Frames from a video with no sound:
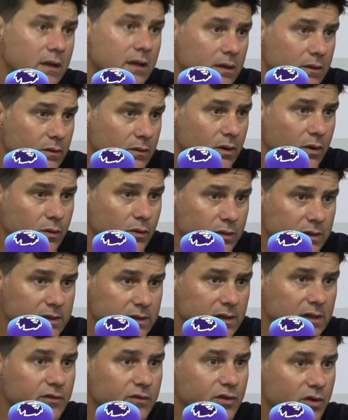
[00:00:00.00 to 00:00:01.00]
you know,
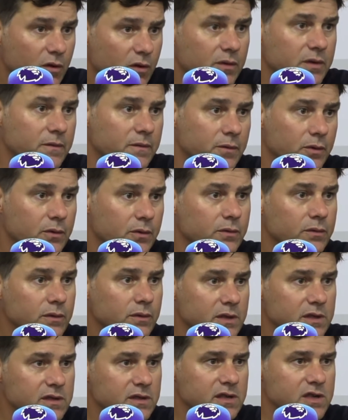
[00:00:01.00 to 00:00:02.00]
still recovering from
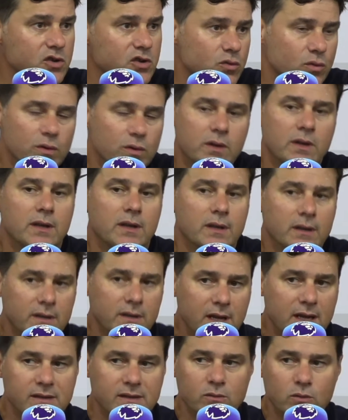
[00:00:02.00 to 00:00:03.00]
his injury.
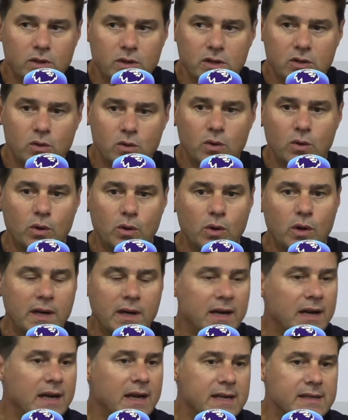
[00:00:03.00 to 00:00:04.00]
Yes, we need to
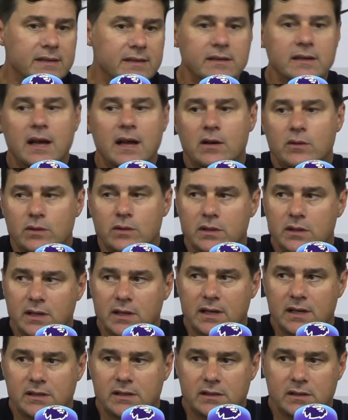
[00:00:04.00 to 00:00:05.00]
analyze now in the
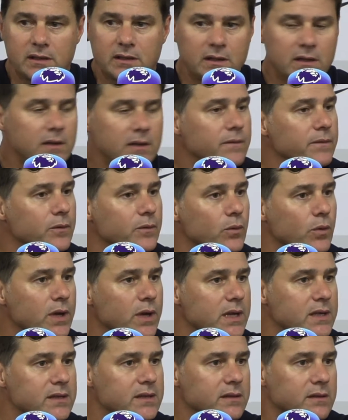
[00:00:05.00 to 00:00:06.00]
next uh, few
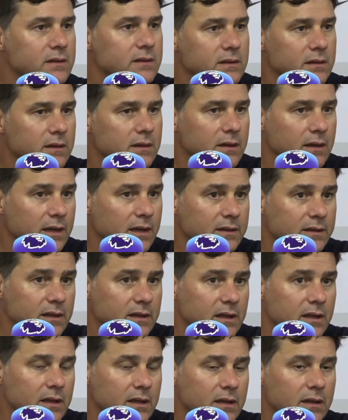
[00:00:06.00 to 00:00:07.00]
weeks
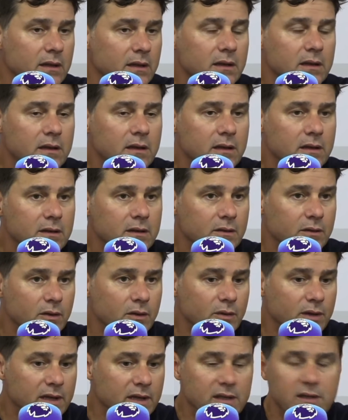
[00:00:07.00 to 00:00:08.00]
until you
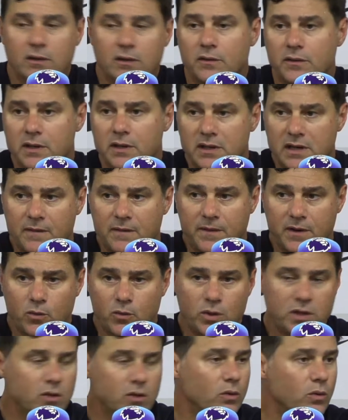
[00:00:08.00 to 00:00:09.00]
know the end of the transfer
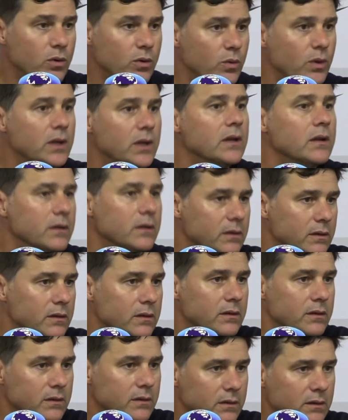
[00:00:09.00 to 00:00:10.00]
window. We will
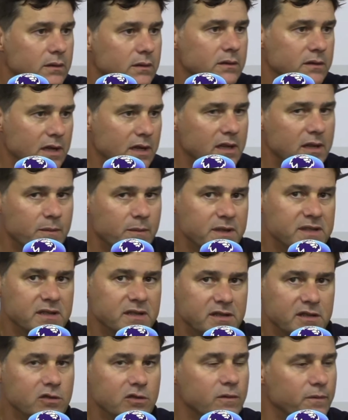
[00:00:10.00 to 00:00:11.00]
take the best
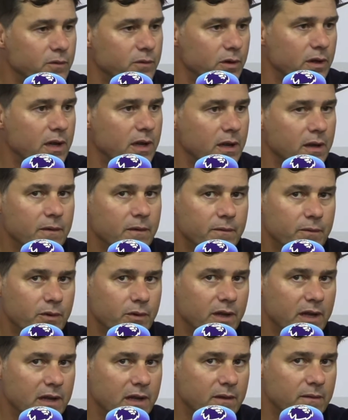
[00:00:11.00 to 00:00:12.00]
decision for the for
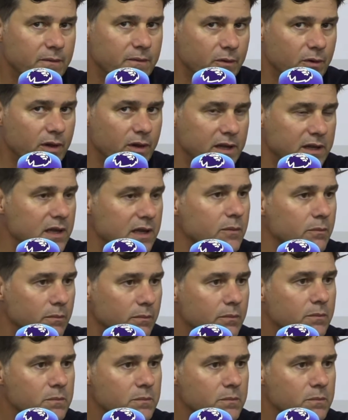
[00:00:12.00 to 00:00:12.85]
the for the team.